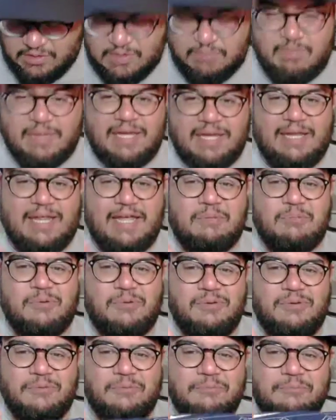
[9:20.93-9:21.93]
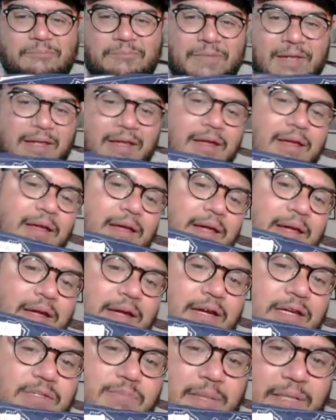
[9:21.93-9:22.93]
label?
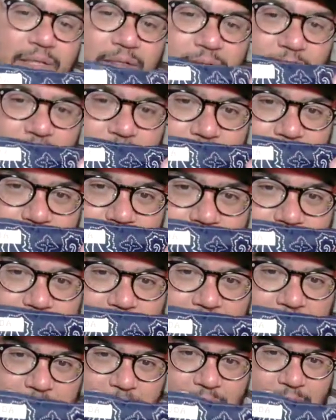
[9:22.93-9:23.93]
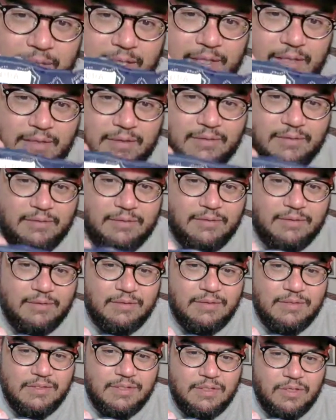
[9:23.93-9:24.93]
Here's my little label here.
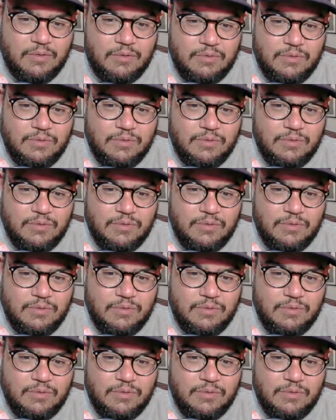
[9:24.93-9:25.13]
So